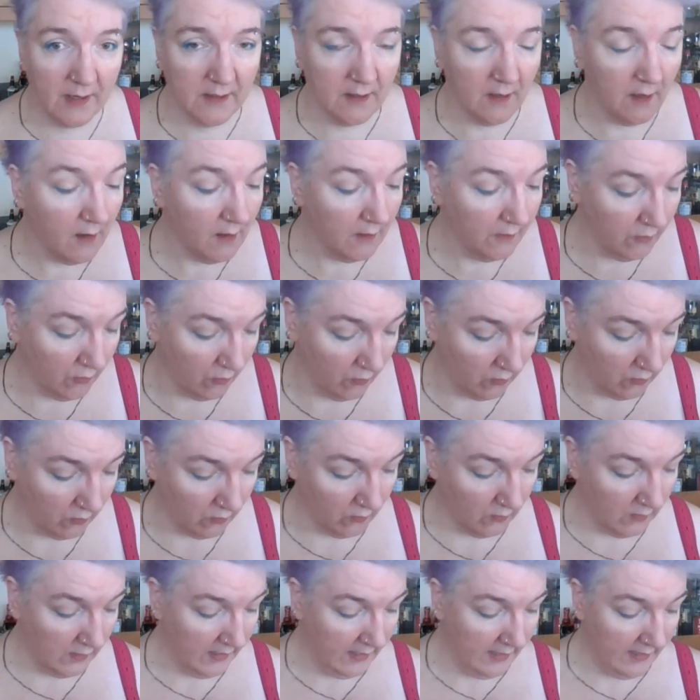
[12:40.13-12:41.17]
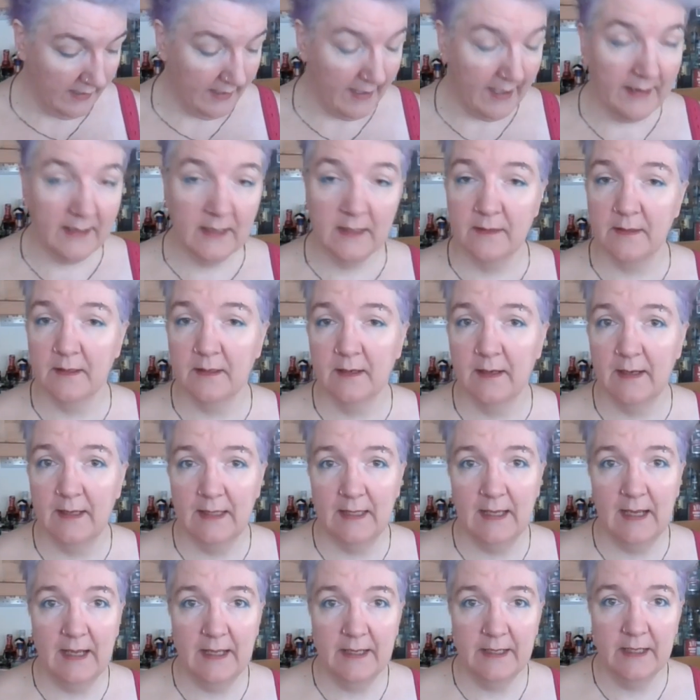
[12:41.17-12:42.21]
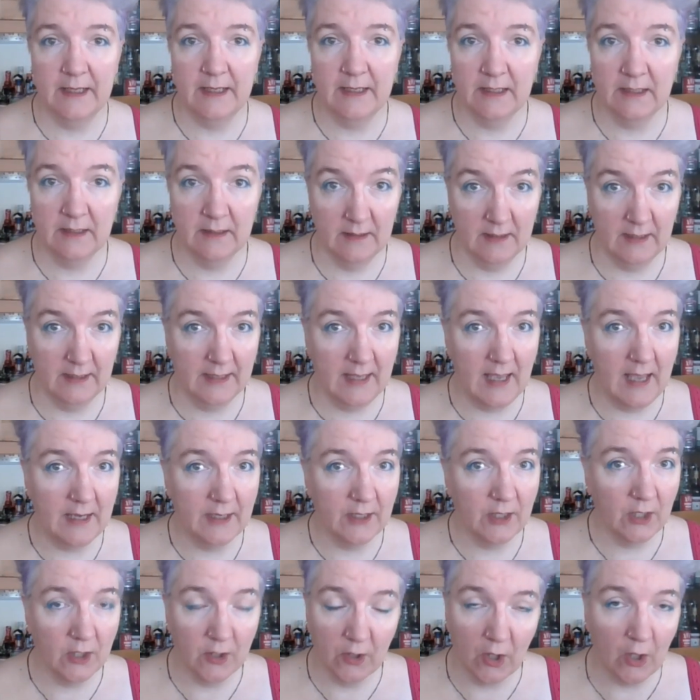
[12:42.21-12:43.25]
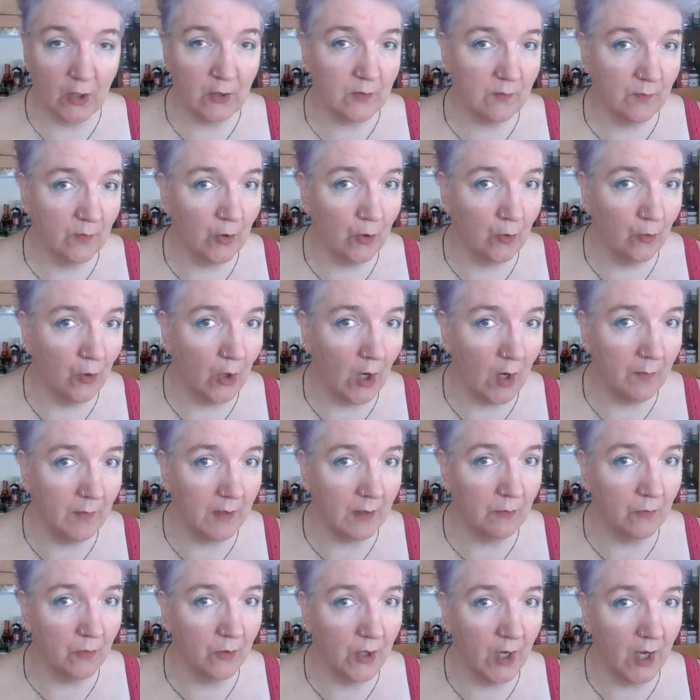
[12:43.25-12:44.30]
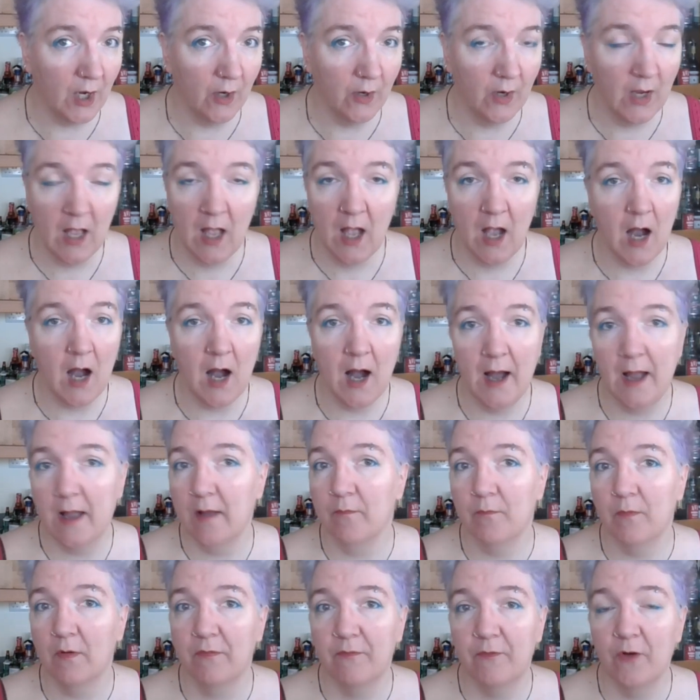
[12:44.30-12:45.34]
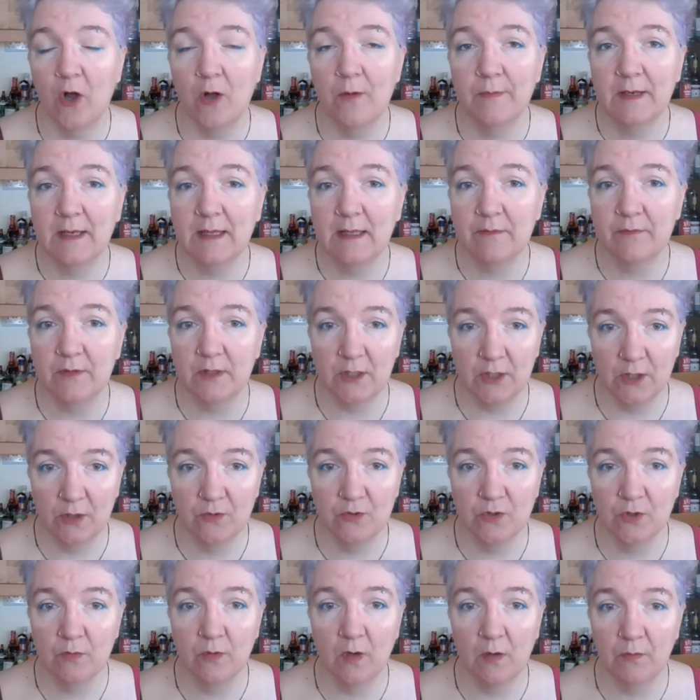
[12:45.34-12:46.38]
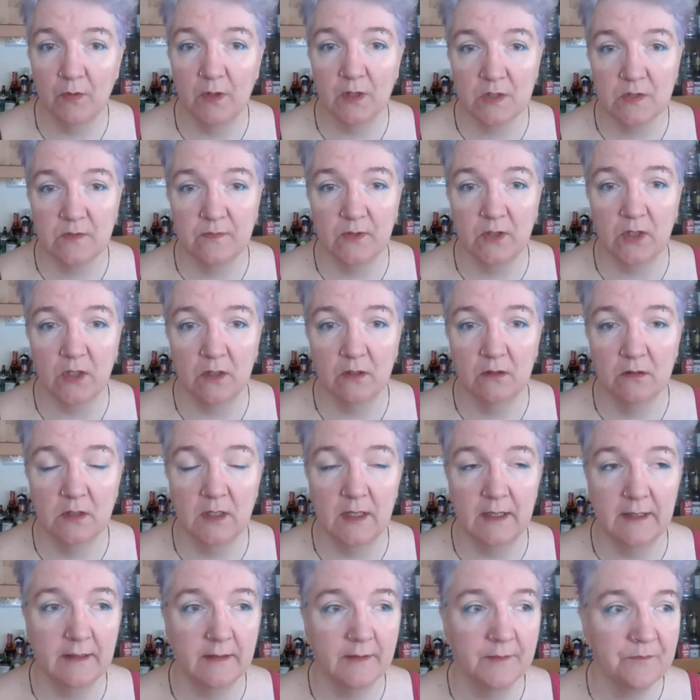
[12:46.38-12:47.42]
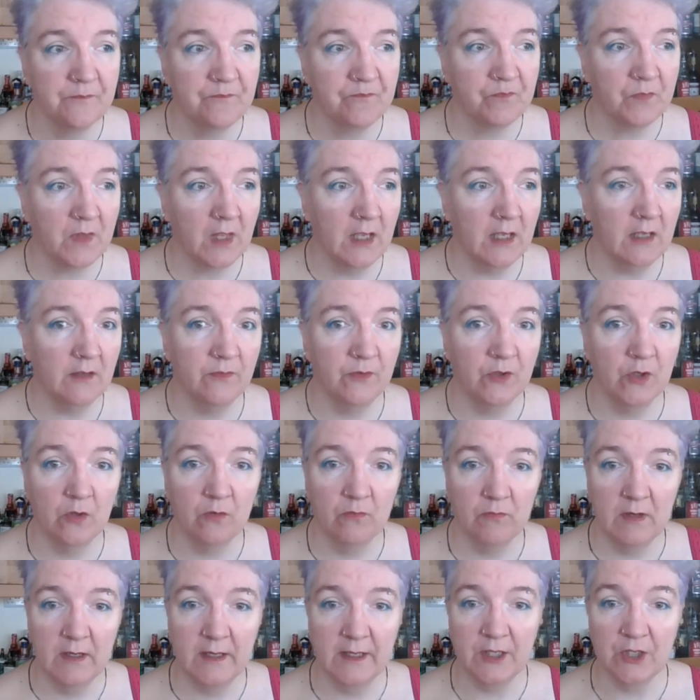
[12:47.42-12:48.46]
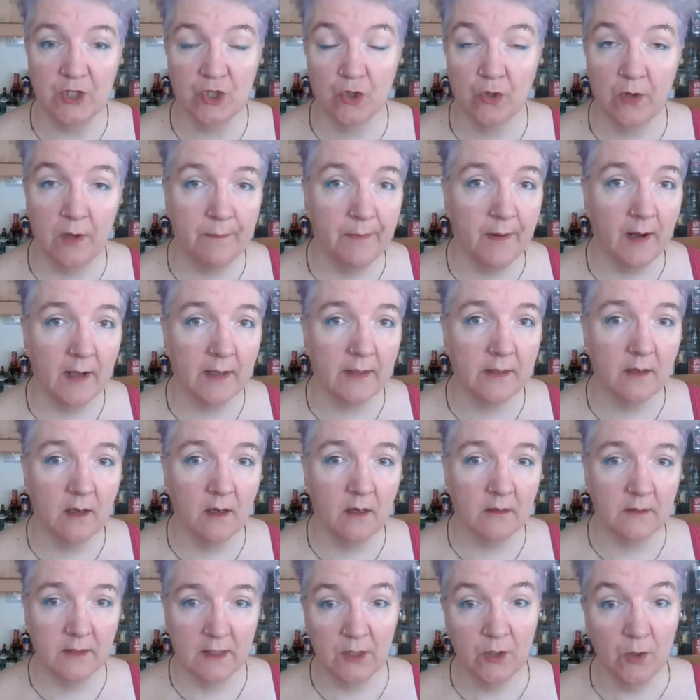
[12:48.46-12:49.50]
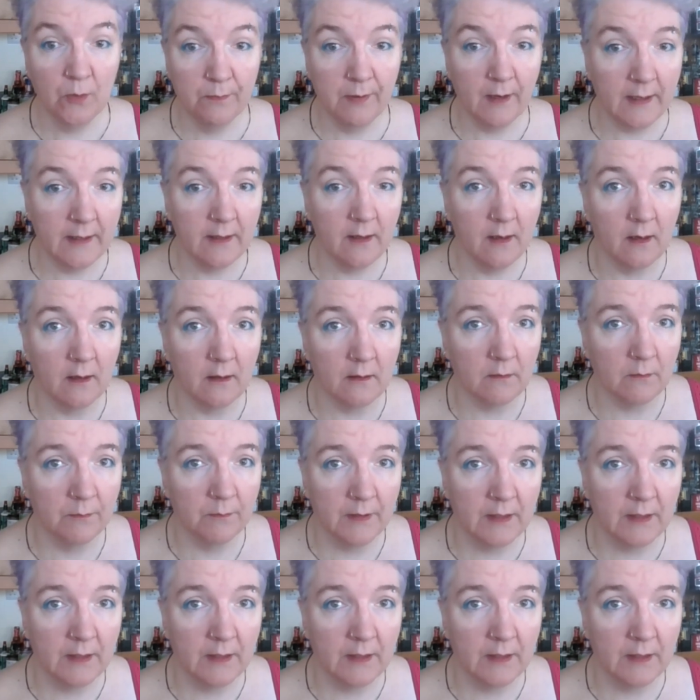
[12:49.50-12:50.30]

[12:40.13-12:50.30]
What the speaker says: And again, those of you who know me will know I am a firm believer that you do what works for you. And if you really enjoy buying yarn, then you buy yarn, because you're not doing anybody any harm.